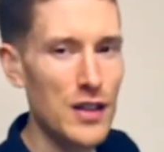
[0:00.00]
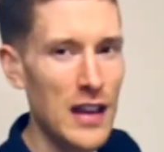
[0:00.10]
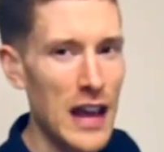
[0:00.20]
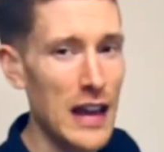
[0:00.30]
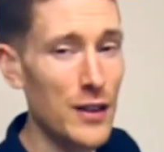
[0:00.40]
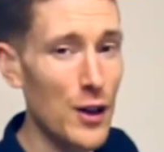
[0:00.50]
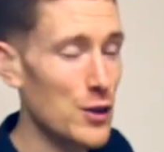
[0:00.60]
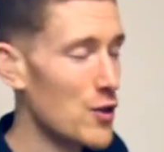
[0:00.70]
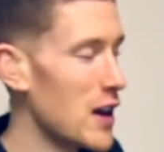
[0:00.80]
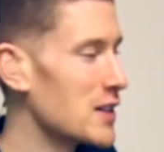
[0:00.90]
hitting
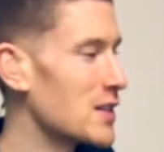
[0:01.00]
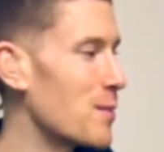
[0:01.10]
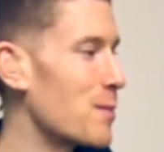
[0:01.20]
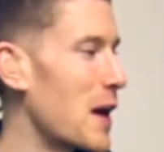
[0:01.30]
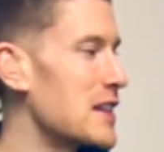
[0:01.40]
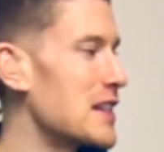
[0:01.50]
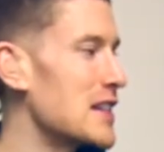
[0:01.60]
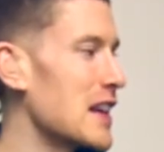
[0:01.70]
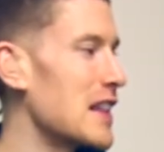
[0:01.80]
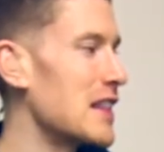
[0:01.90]
those crashes and
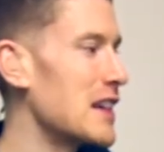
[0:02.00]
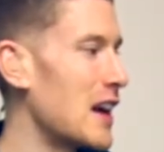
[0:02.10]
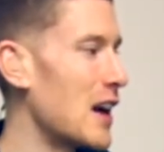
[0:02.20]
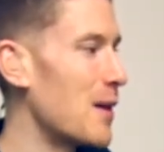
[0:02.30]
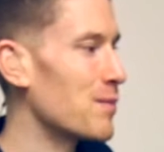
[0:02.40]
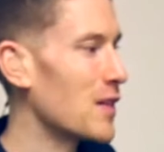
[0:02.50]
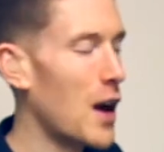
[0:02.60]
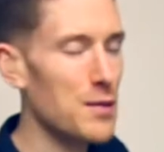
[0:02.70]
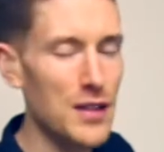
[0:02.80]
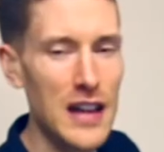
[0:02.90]
basses in the
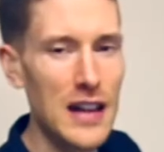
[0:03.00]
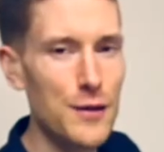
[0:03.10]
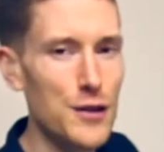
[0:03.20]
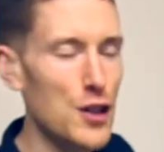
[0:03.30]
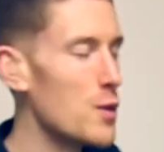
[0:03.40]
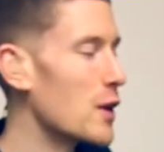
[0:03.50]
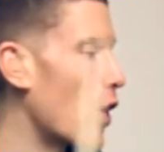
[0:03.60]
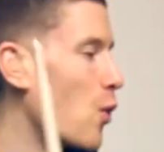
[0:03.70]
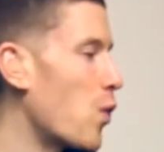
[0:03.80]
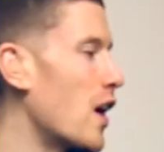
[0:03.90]
up to the end of 2. We
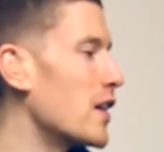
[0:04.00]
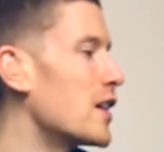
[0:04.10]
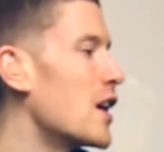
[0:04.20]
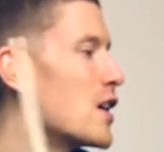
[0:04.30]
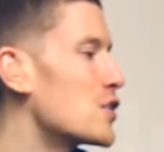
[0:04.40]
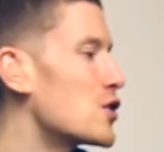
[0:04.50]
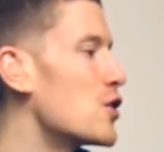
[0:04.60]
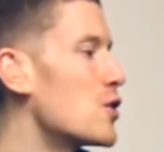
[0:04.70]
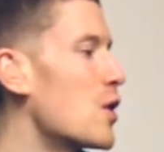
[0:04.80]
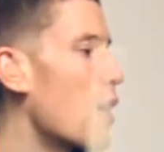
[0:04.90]
got 1,
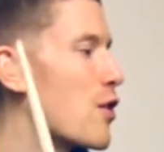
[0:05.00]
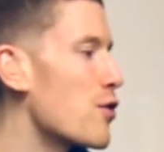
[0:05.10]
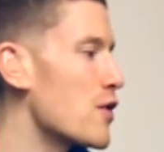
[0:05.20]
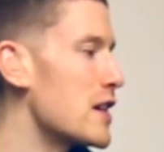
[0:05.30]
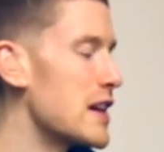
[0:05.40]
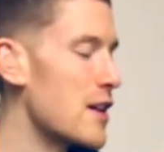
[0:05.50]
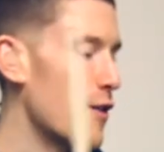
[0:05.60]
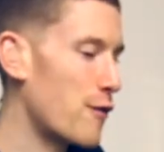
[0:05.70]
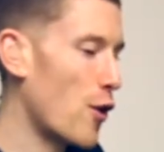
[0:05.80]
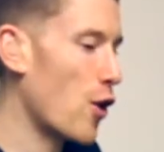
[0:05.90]
2, 3,
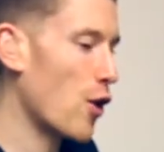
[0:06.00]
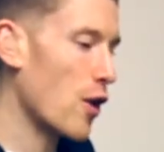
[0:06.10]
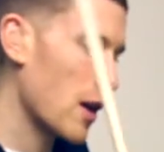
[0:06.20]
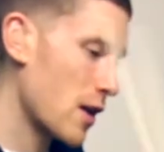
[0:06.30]
4.